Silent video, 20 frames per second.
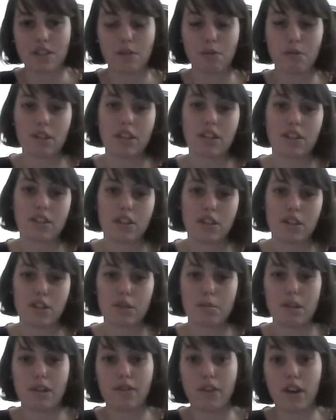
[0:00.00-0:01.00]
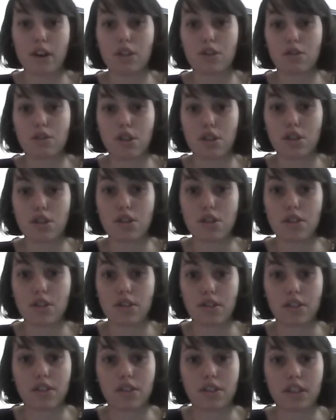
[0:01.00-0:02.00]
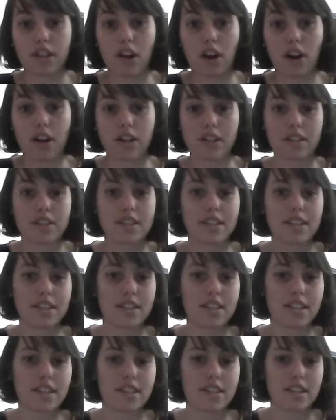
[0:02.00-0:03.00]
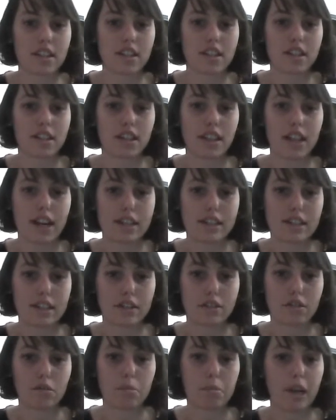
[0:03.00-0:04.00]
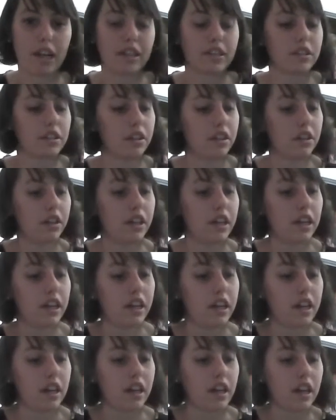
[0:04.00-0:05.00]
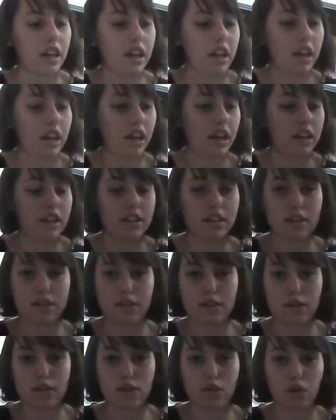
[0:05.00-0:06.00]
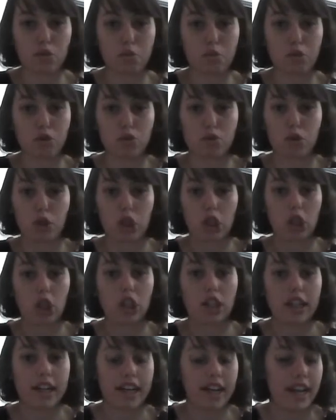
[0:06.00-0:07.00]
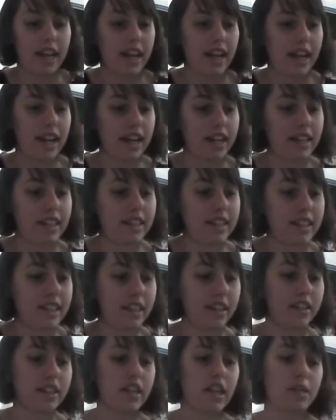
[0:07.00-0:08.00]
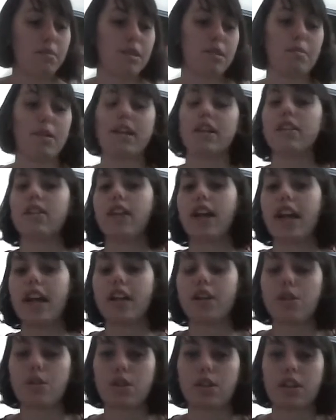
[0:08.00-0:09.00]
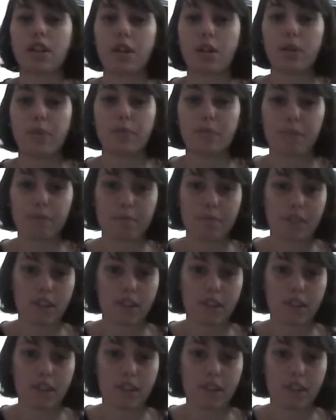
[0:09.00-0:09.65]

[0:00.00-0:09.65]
you would consider to be a very traditional artist, since he's a classical painter and sculptor. And his name is Michelangelo.